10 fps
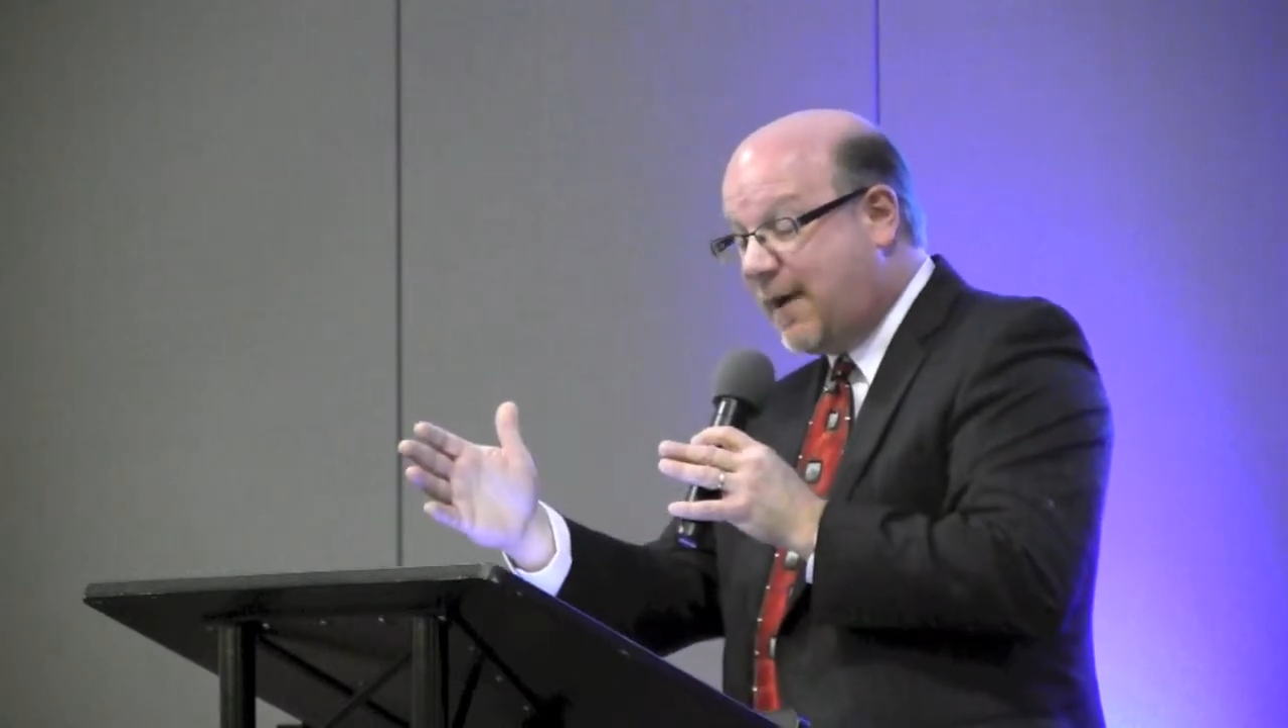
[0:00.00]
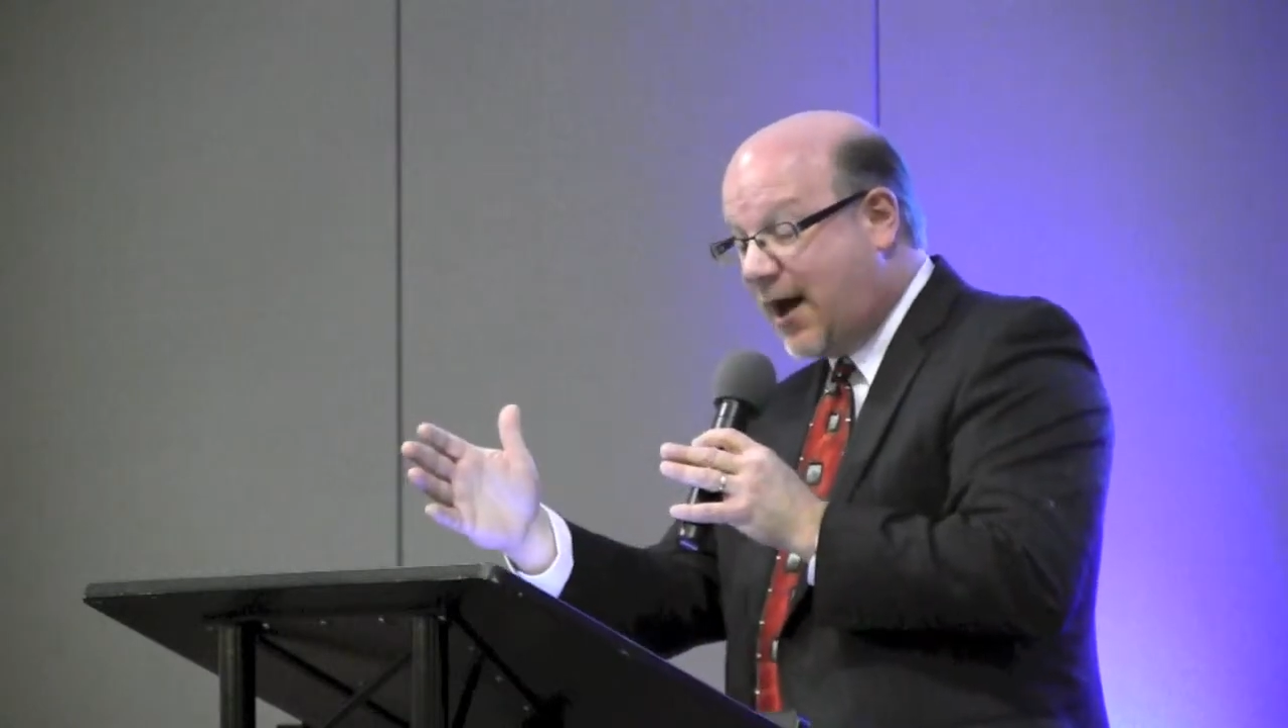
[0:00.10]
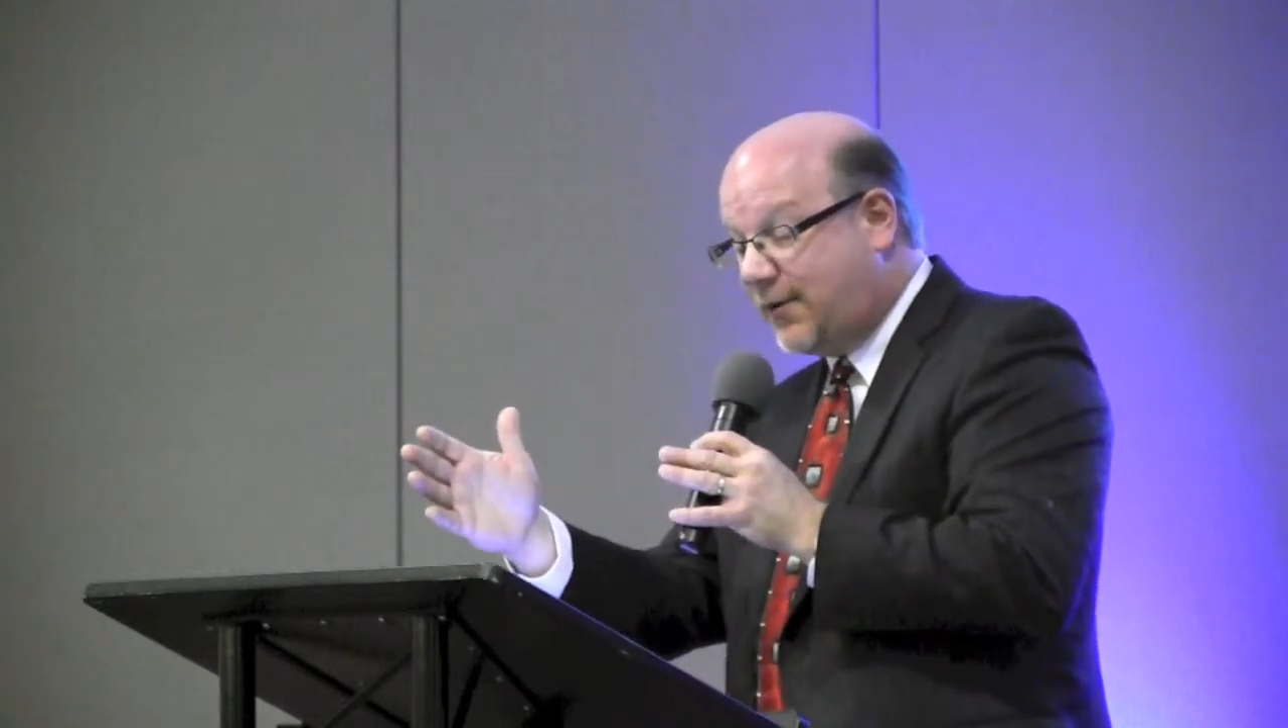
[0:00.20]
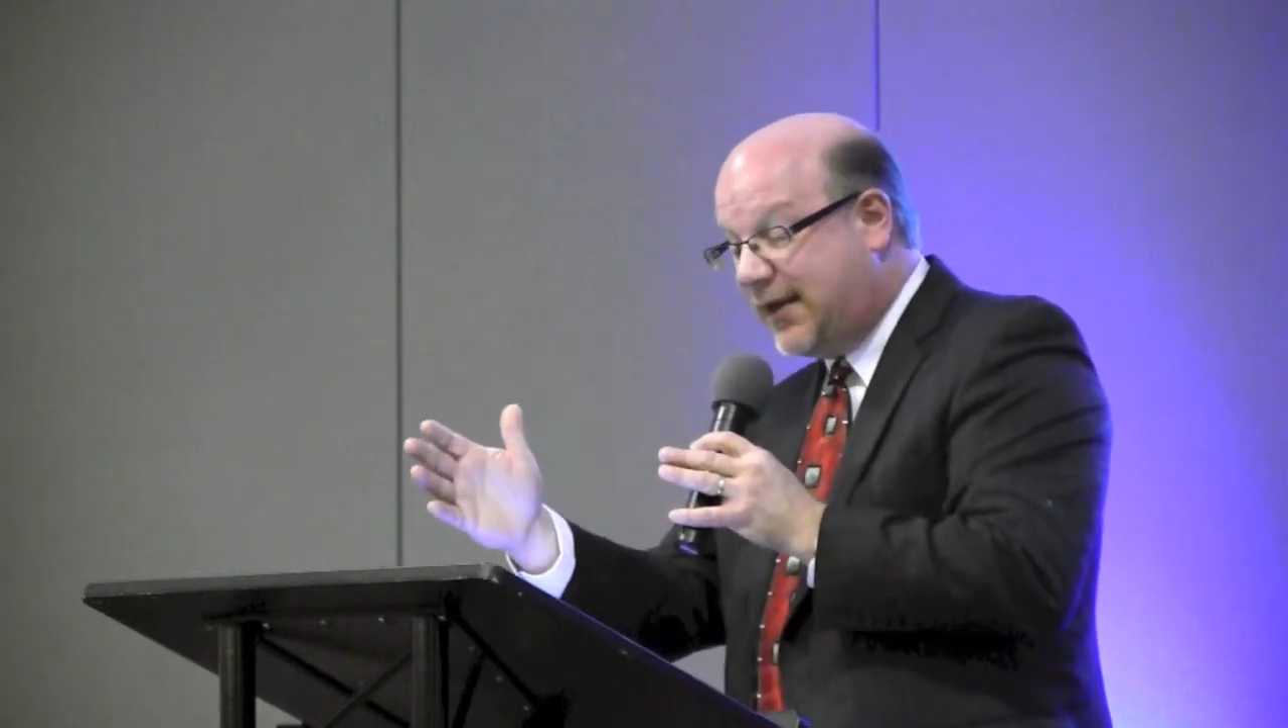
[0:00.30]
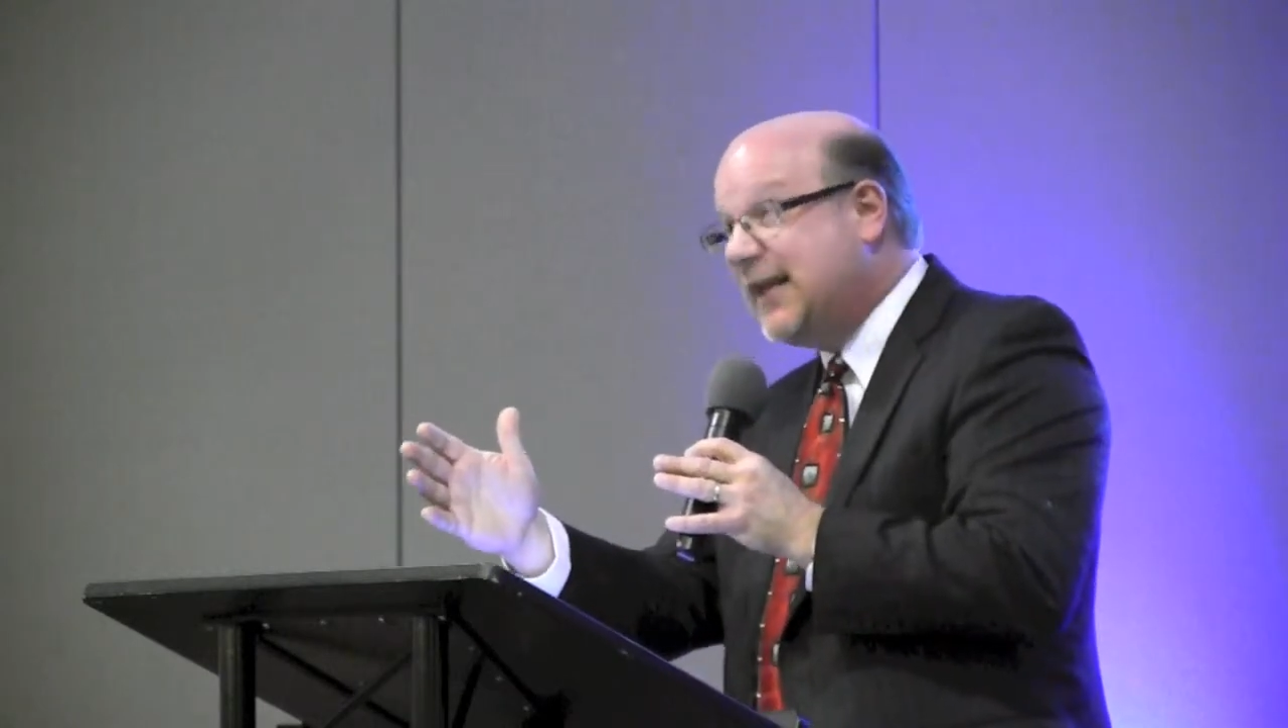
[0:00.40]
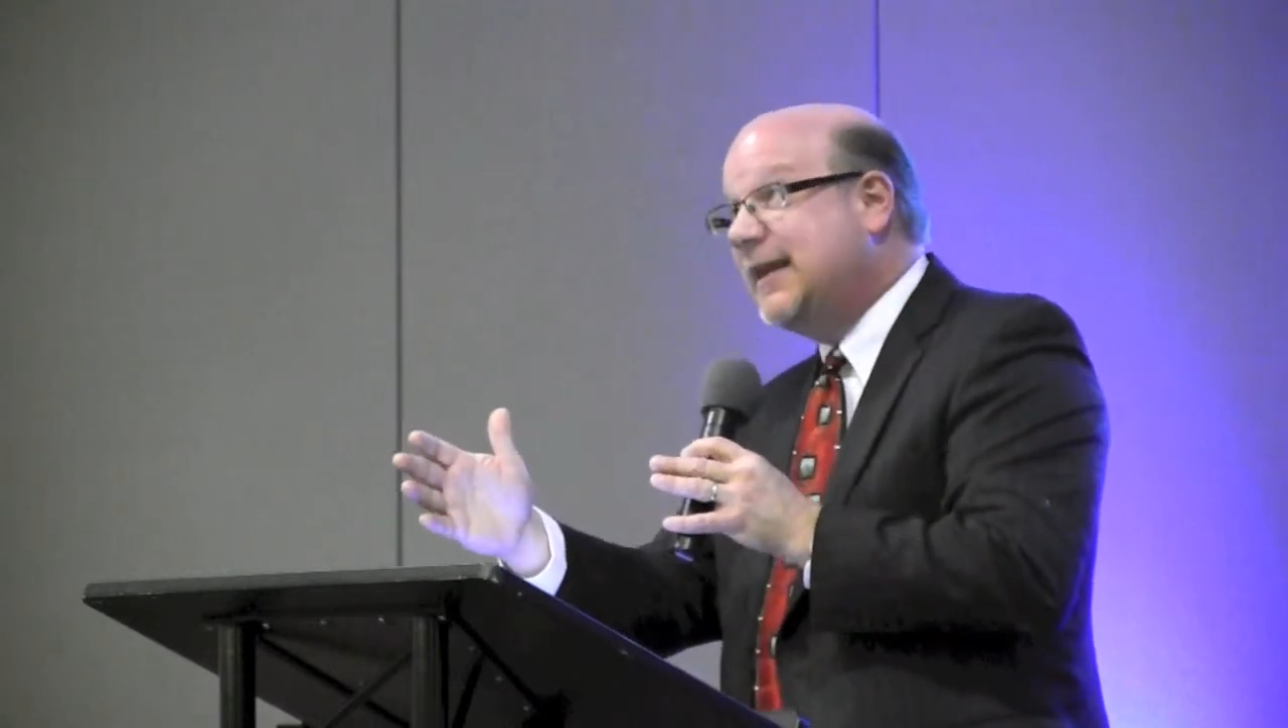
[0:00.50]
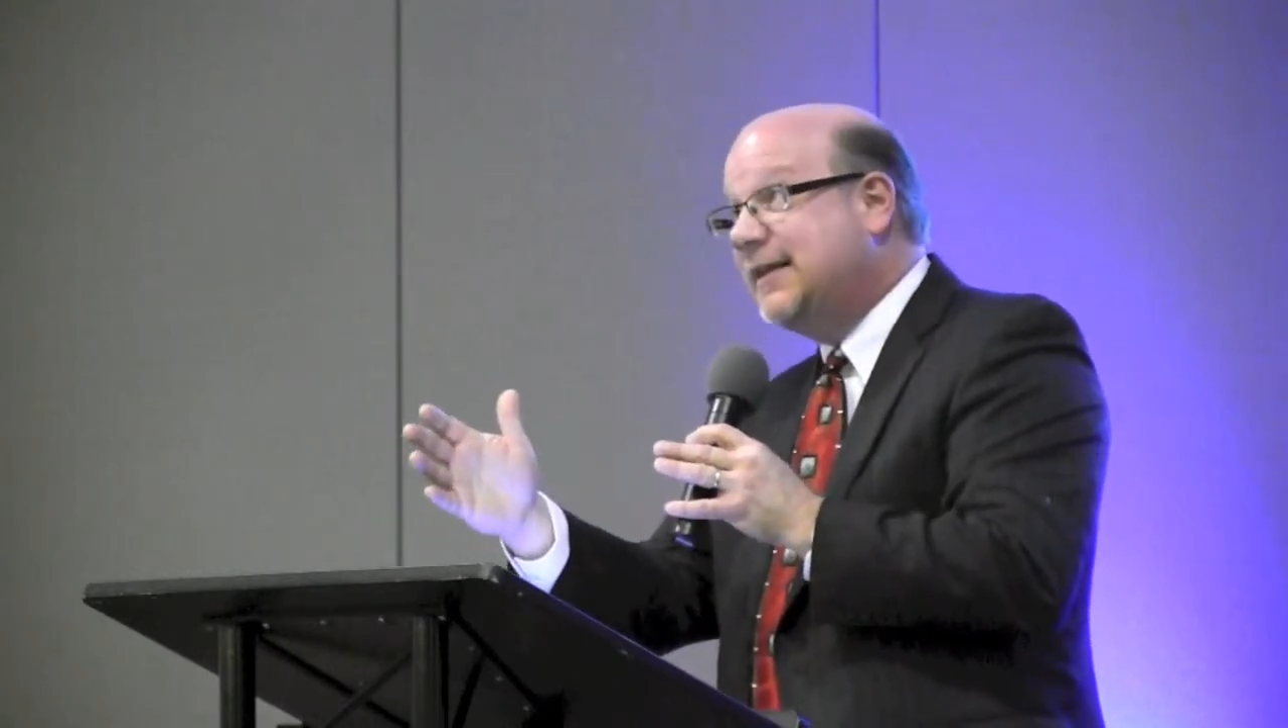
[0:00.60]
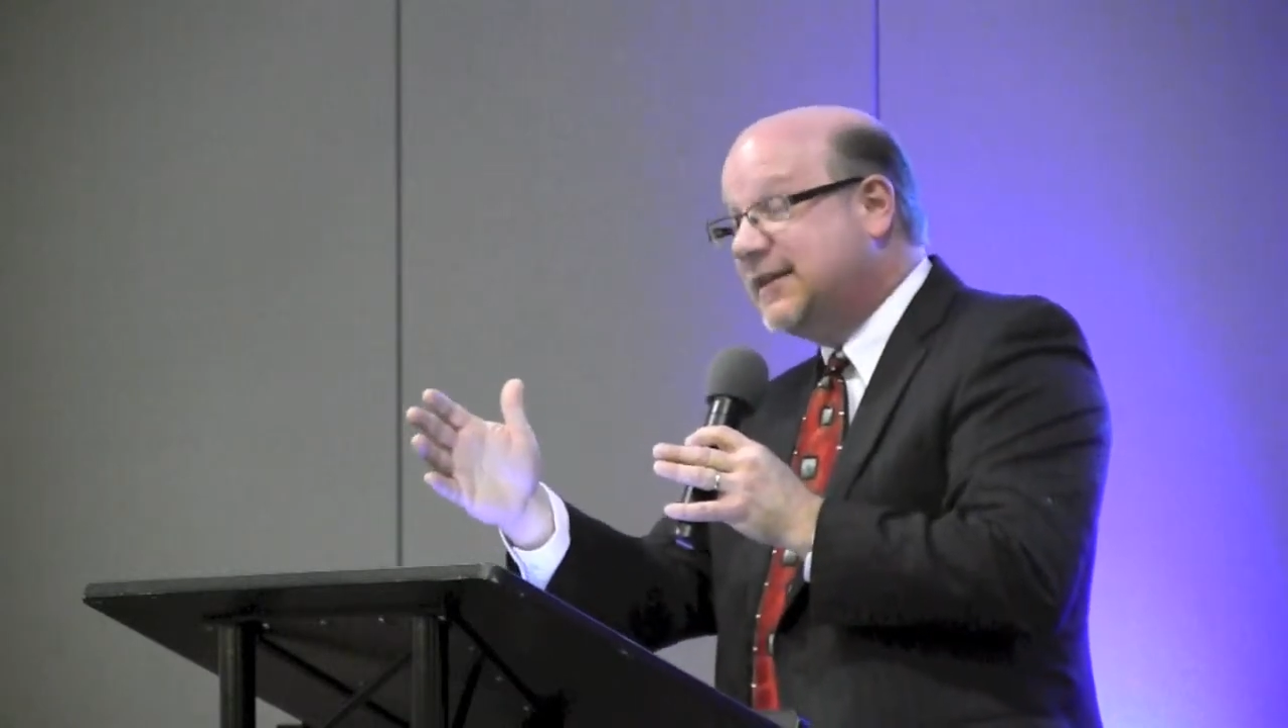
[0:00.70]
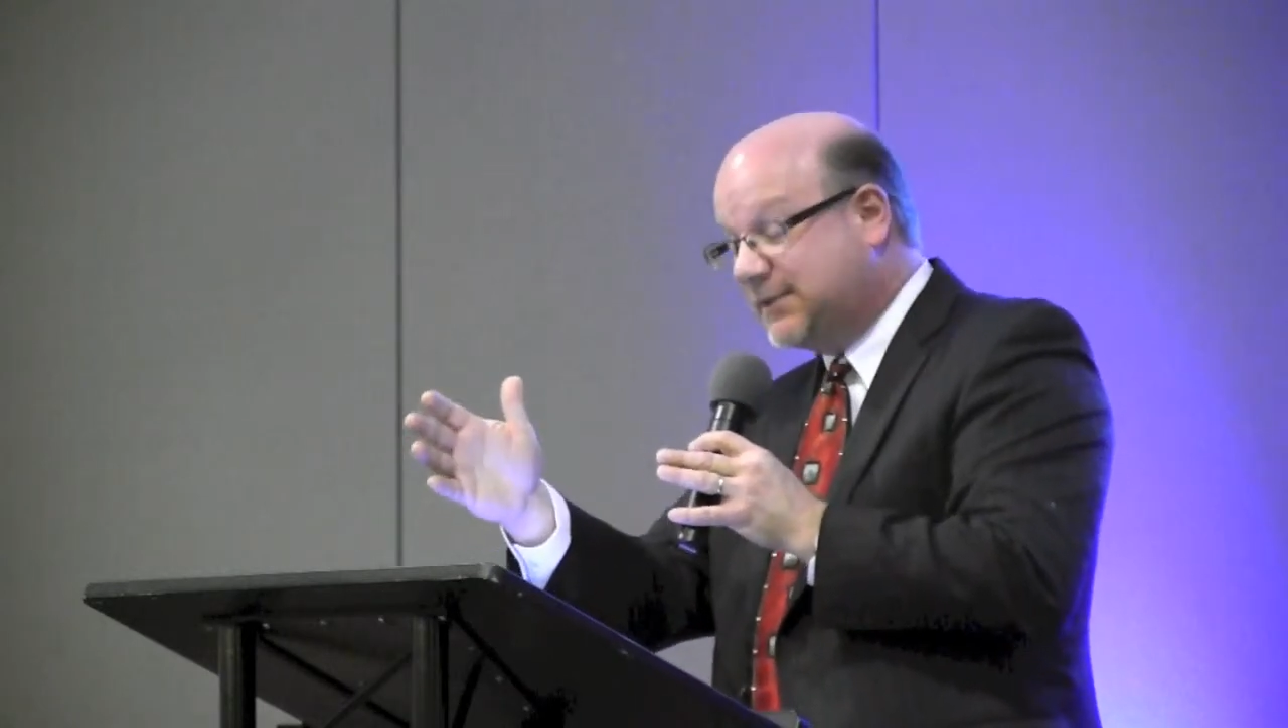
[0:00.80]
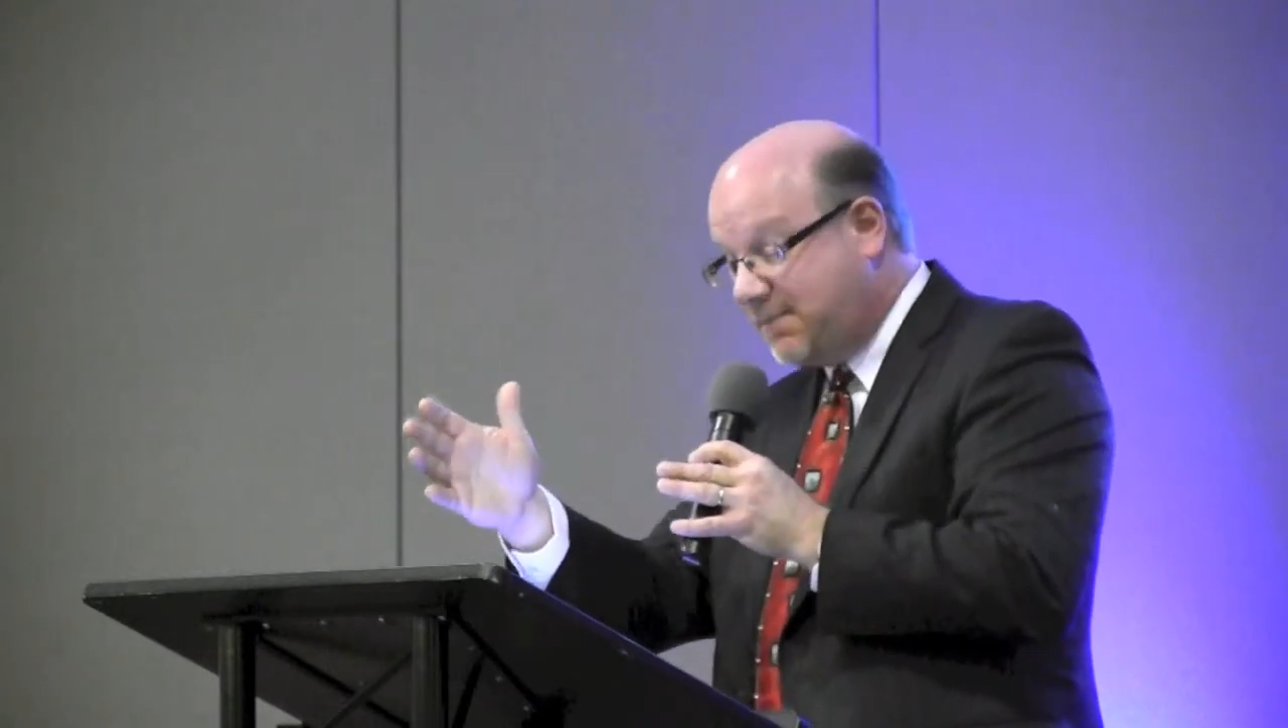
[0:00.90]
about
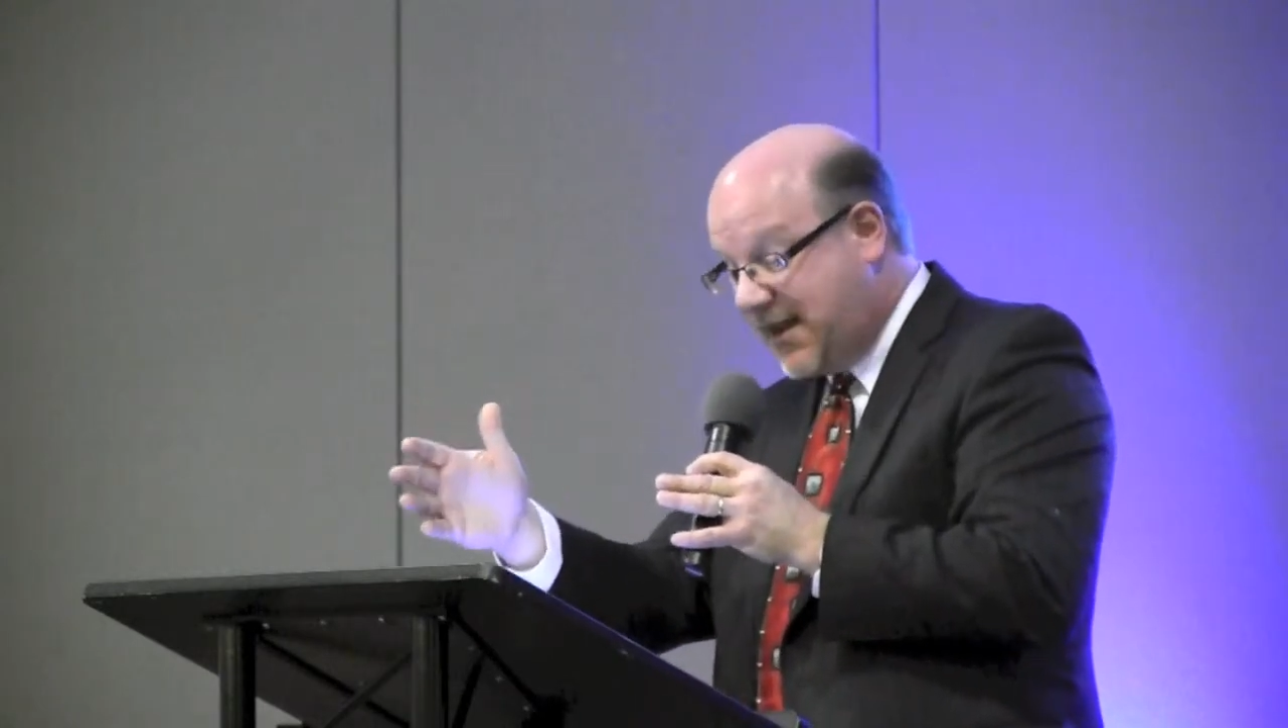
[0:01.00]
eating this